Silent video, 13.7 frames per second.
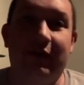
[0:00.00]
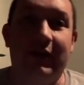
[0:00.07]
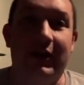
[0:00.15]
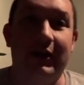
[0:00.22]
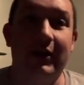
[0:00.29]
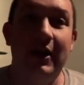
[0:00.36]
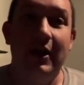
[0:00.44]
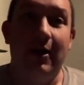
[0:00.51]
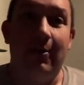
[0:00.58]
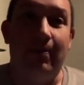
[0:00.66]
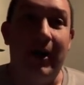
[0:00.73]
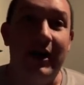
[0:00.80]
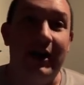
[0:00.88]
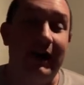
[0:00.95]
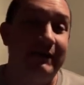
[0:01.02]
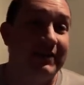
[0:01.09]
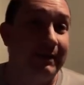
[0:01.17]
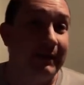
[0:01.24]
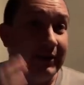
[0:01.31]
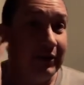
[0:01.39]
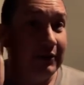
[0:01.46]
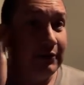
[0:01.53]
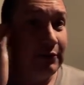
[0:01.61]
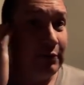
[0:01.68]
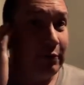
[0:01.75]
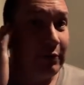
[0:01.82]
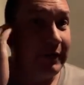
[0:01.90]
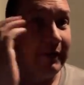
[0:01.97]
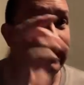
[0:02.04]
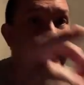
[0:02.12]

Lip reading: thing might have something to do with